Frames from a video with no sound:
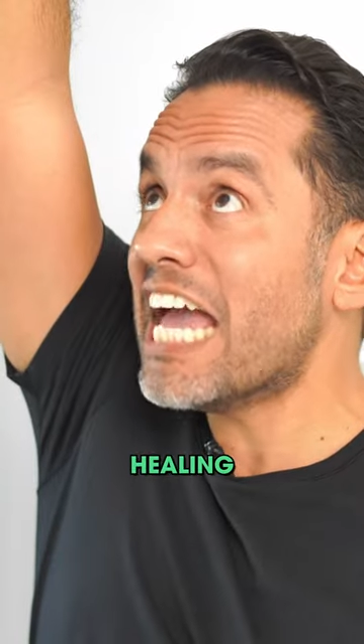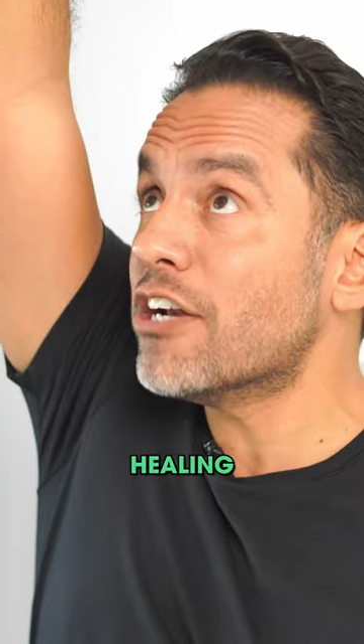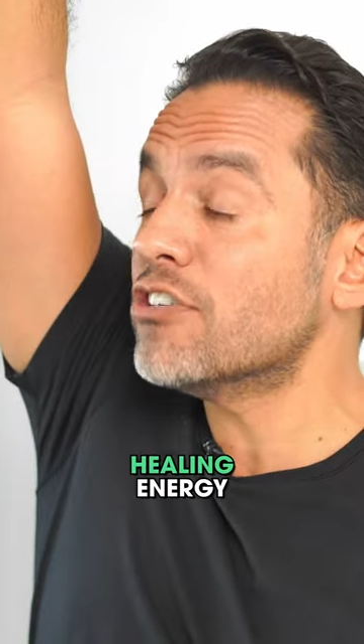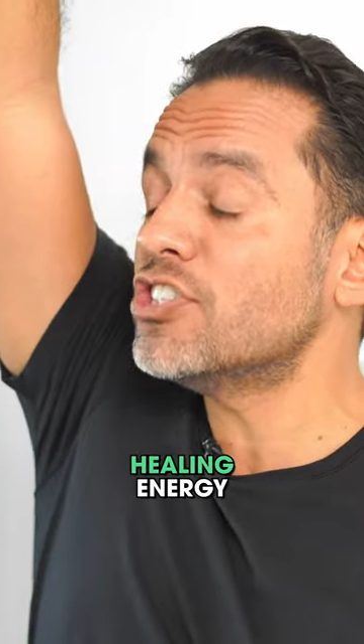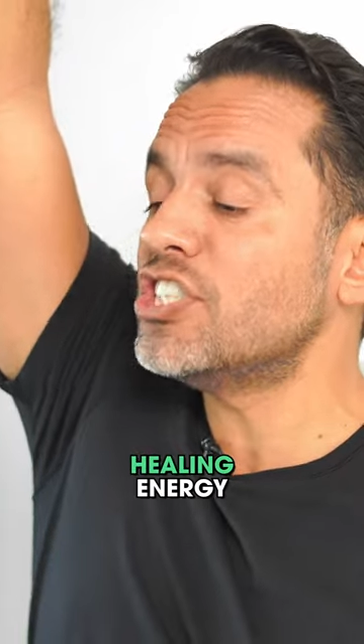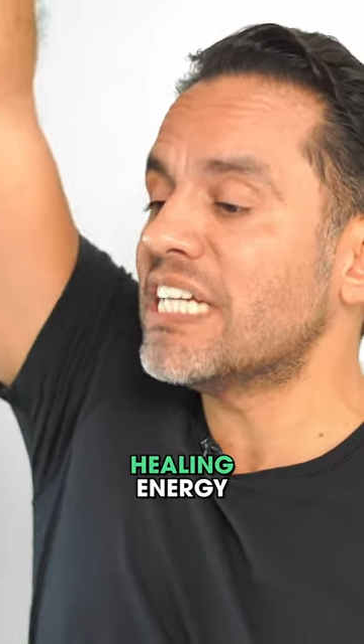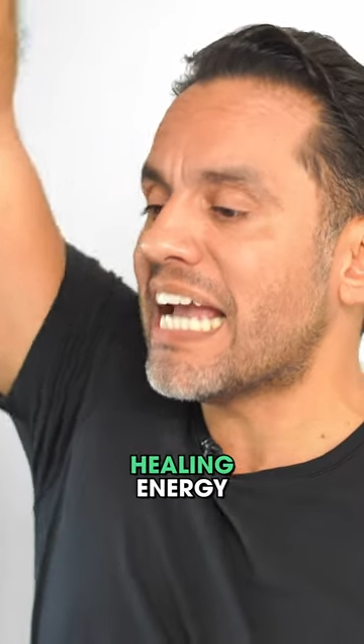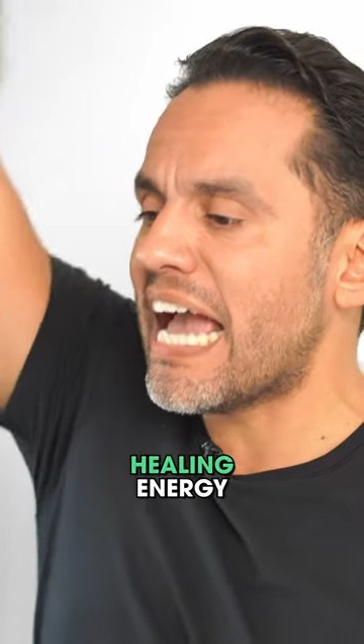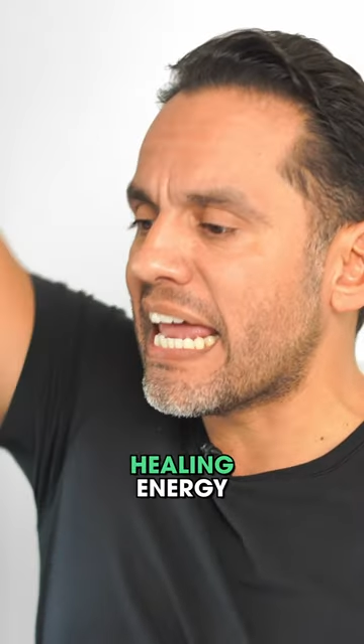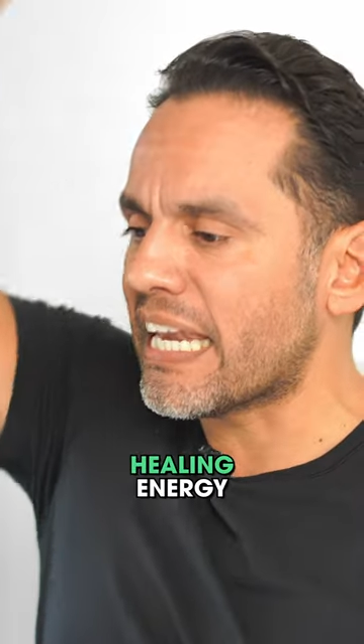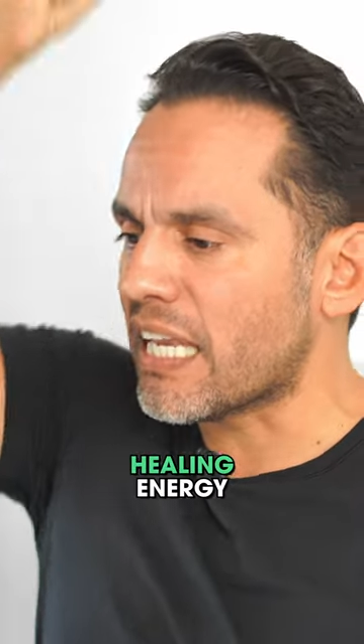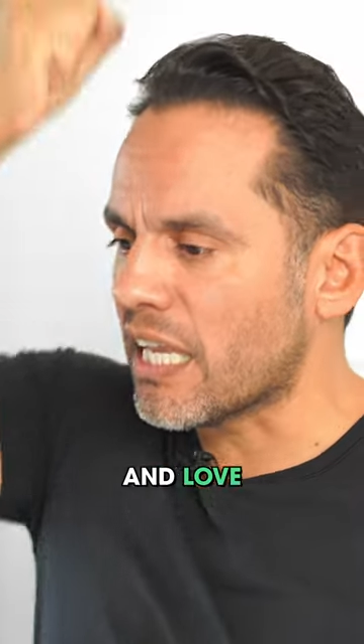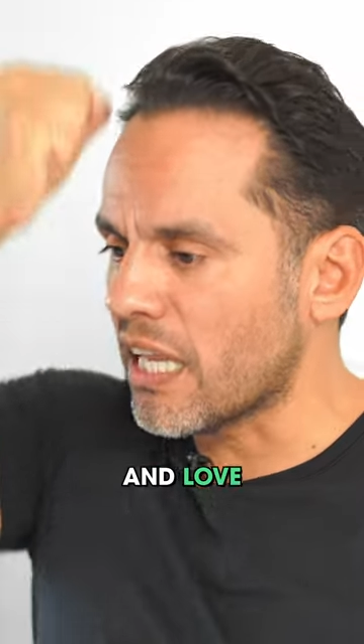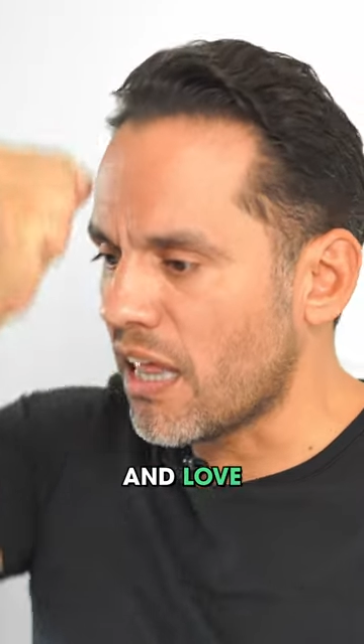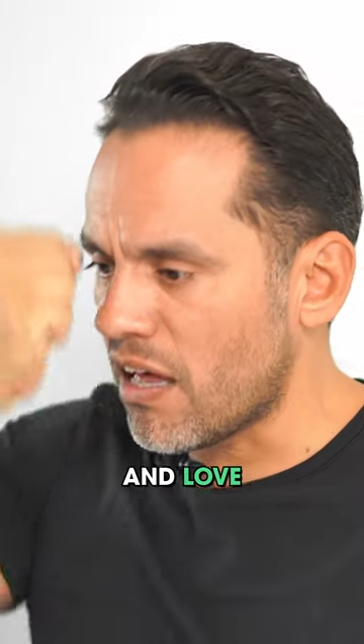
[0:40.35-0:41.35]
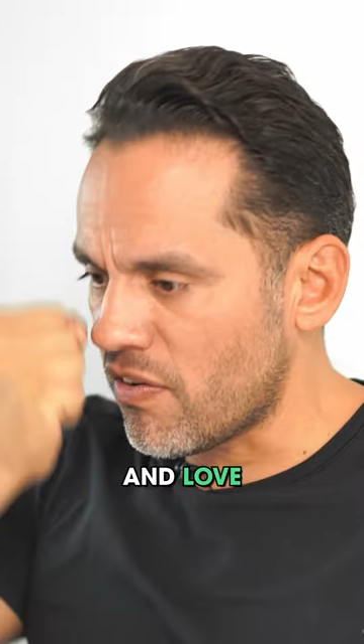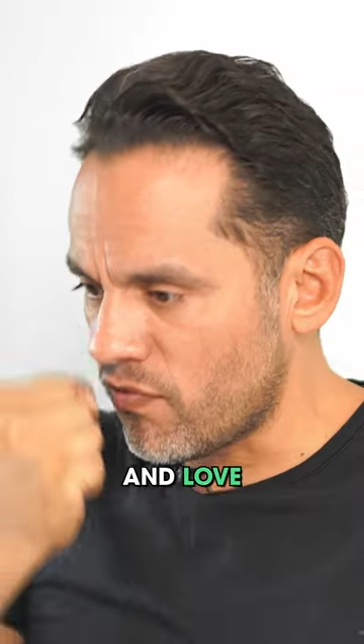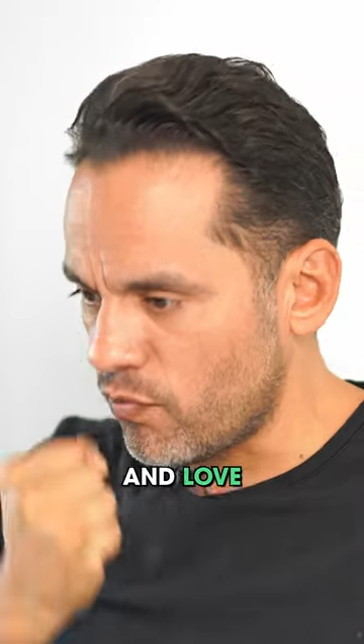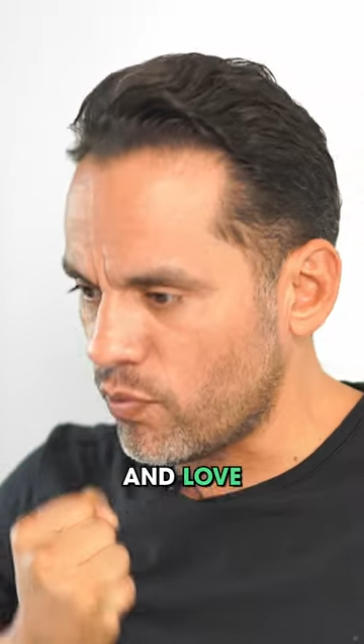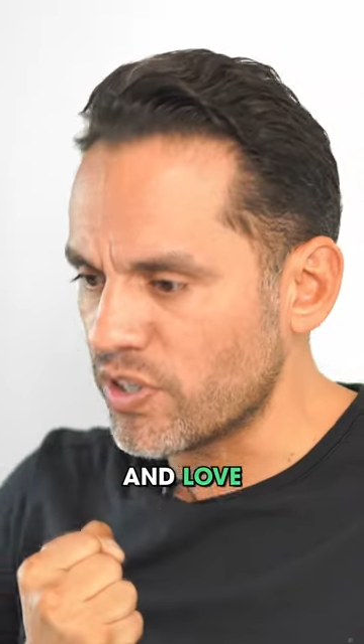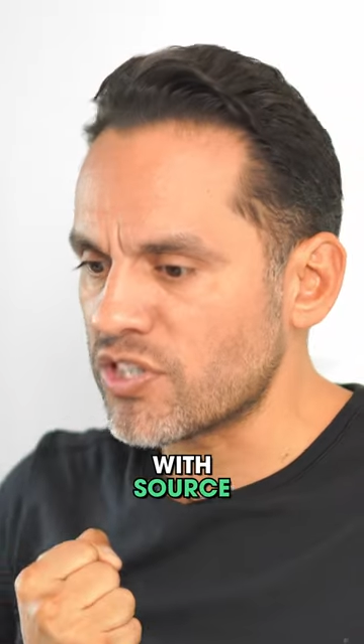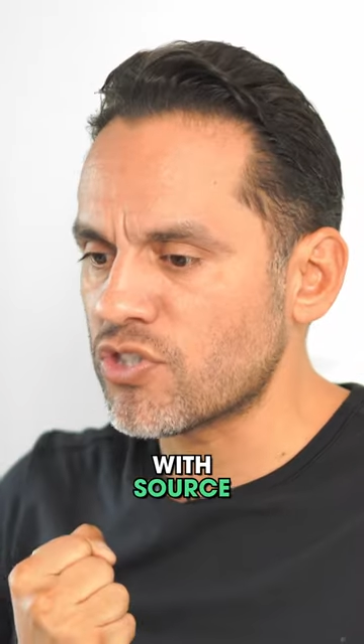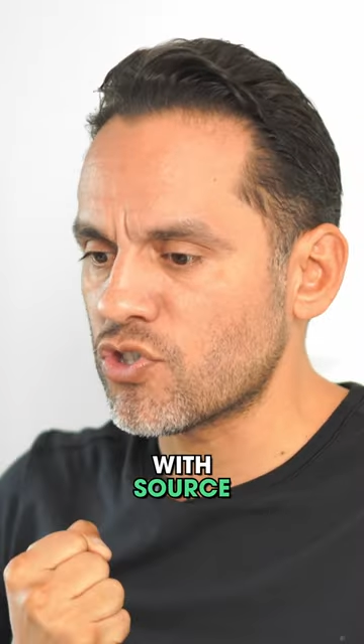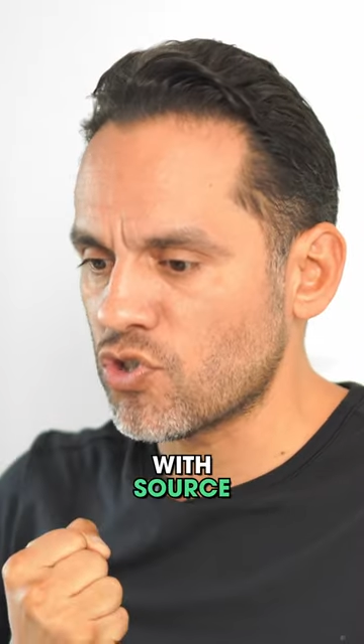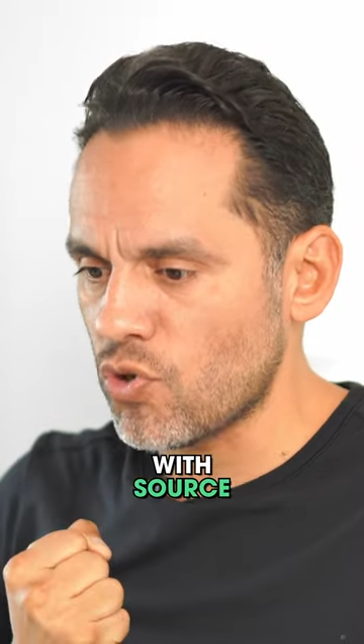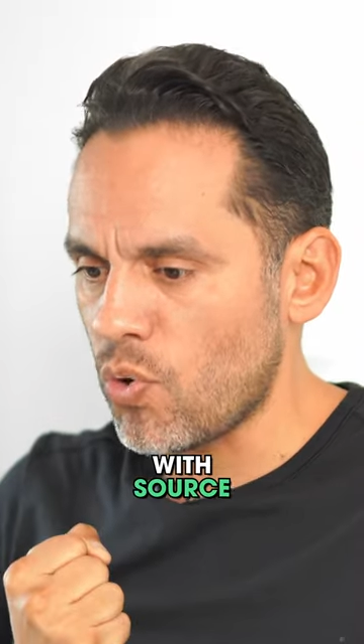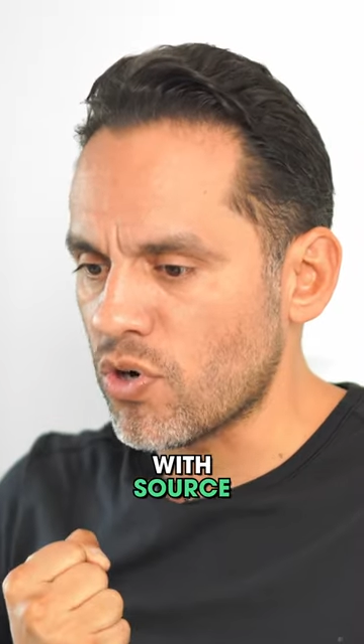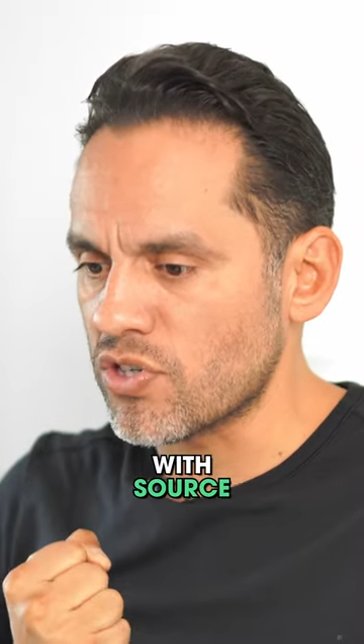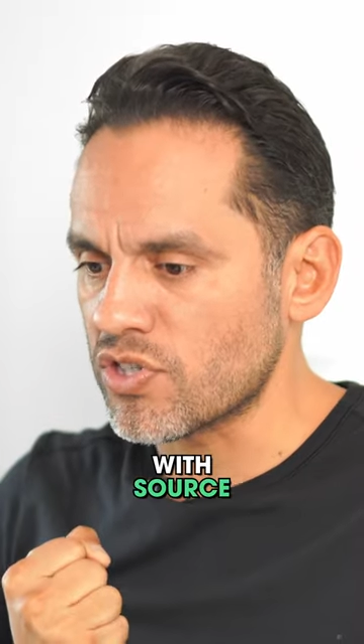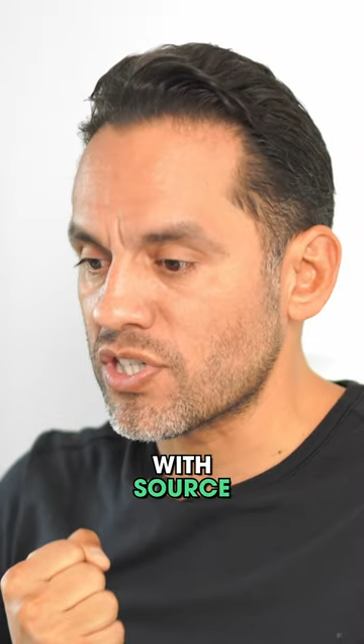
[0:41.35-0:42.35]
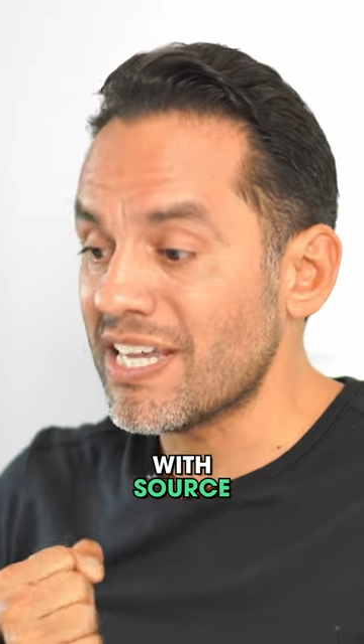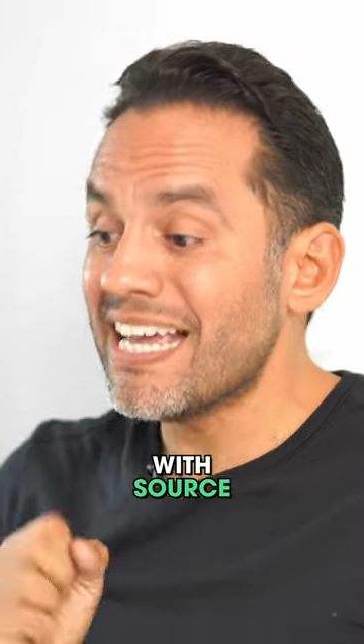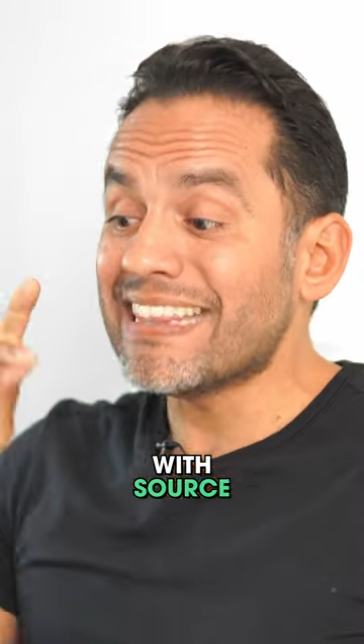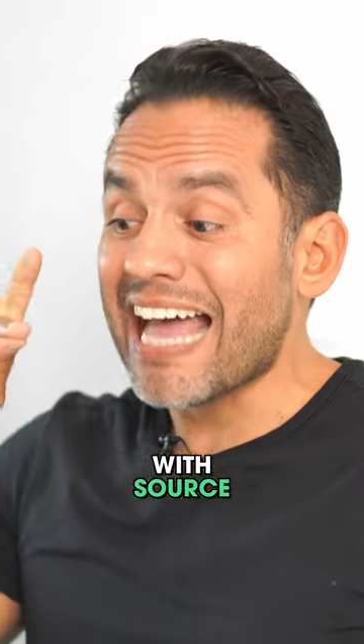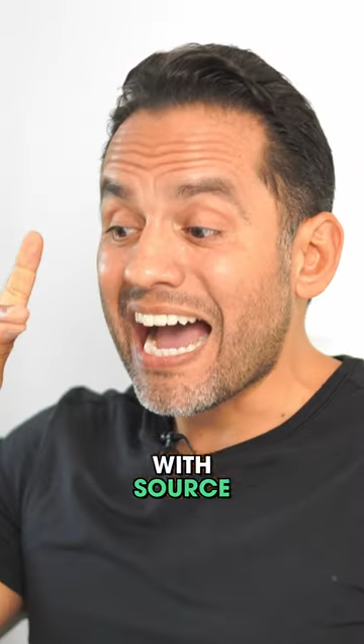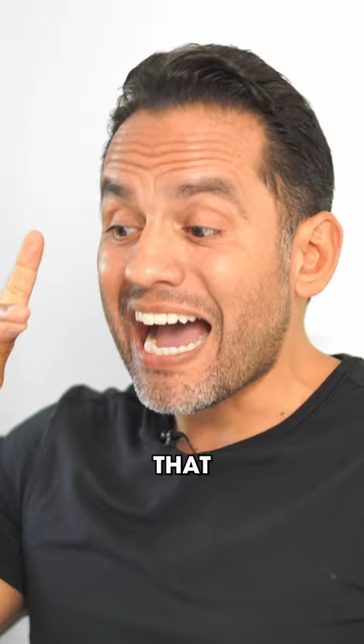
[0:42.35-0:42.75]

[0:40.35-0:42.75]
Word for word: energy and love with Source